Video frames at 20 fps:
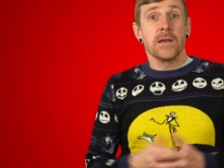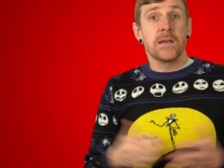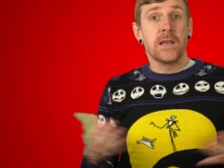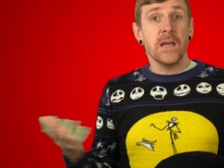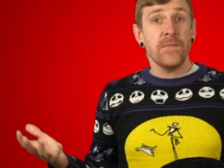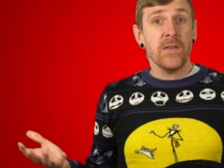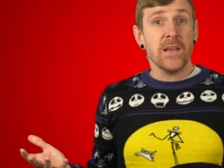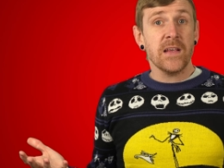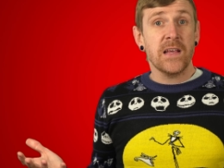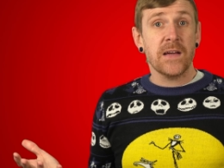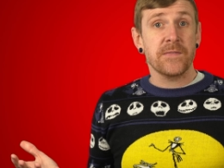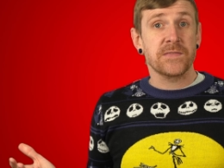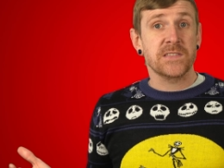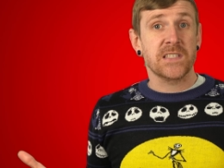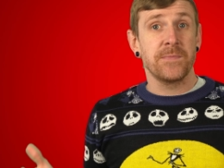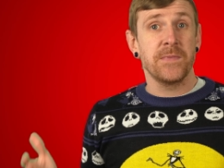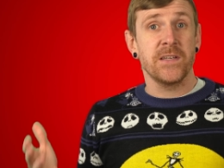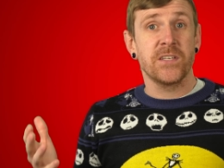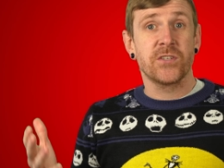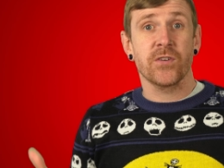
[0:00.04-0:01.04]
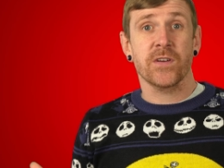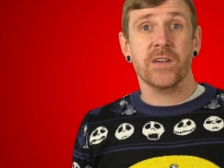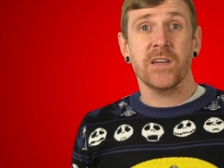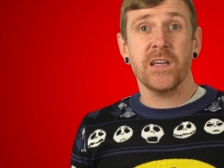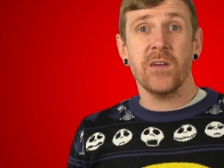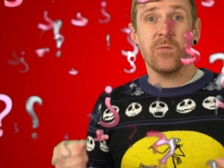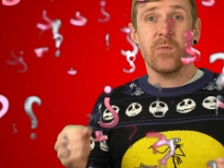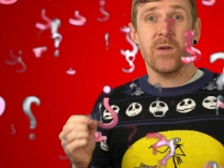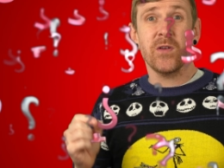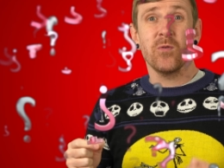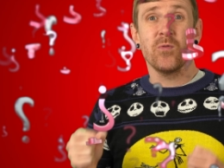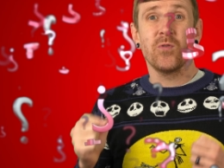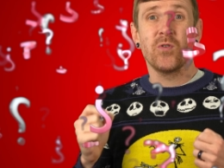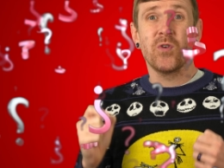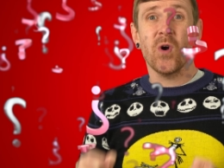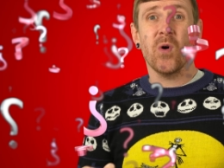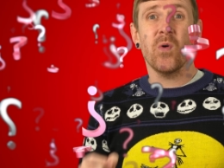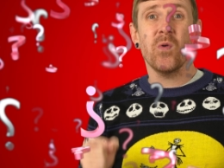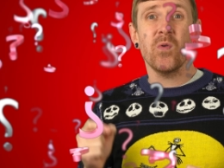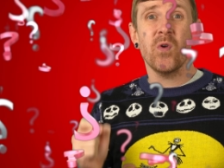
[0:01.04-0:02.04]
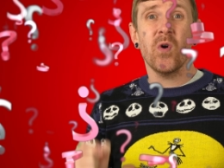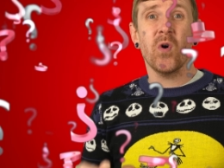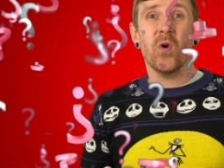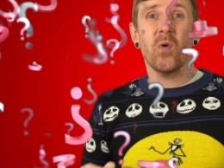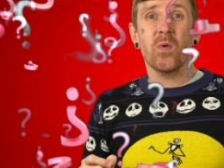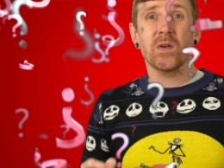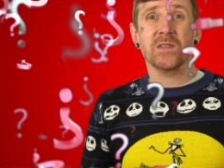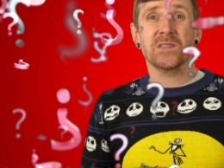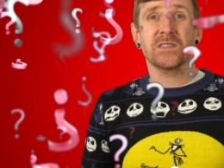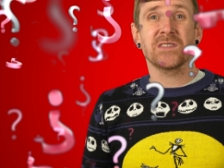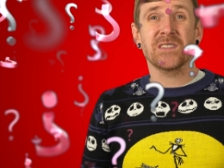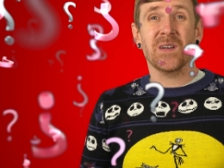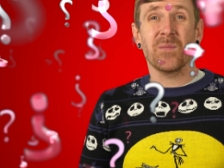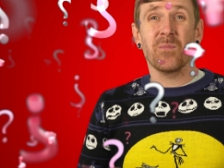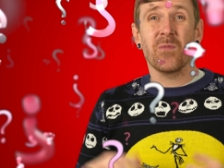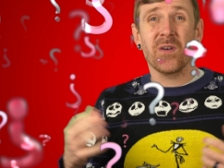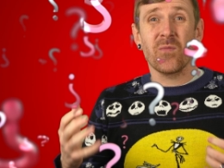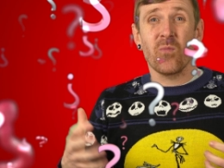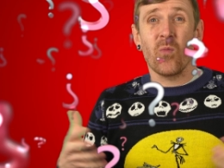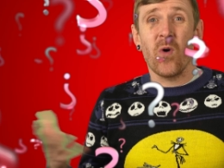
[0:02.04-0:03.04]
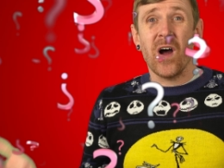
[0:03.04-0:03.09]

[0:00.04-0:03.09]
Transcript: Giving gifts can be tricky when you don't know what someone